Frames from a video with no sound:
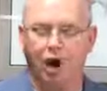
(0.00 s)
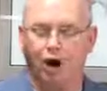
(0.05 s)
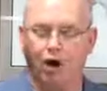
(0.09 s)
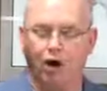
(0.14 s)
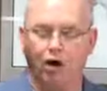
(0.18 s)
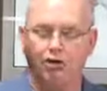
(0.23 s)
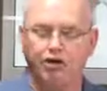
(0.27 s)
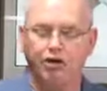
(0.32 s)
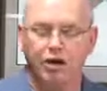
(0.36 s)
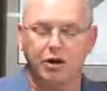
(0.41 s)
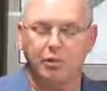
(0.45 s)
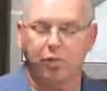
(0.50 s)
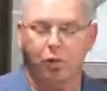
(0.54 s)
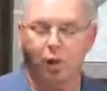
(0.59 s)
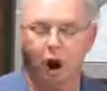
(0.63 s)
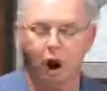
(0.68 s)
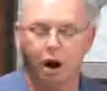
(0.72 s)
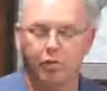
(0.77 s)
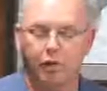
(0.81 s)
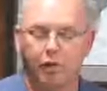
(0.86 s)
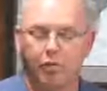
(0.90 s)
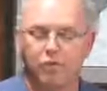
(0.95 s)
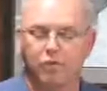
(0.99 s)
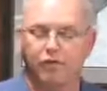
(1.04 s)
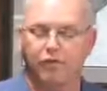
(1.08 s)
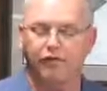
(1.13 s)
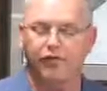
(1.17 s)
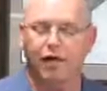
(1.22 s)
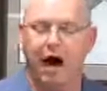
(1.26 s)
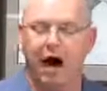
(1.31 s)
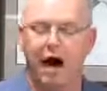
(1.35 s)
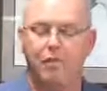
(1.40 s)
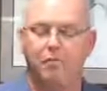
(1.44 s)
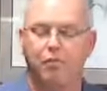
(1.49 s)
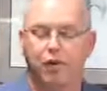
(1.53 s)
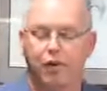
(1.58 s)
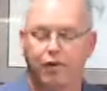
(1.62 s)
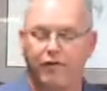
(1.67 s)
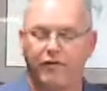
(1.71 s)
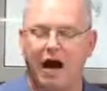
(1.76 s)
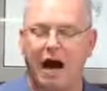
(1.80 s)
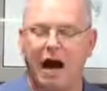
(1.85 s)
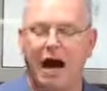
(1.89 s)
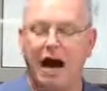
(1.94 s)
Earthly problems
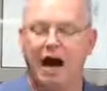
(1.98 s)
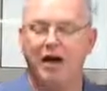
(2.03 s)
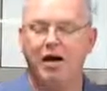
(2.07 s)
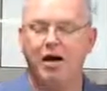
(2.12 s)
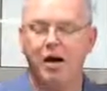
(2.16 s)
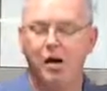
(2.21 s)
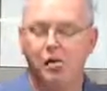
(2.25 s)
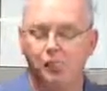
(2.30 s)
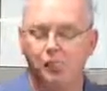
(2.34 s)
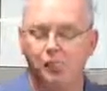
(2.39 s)
provide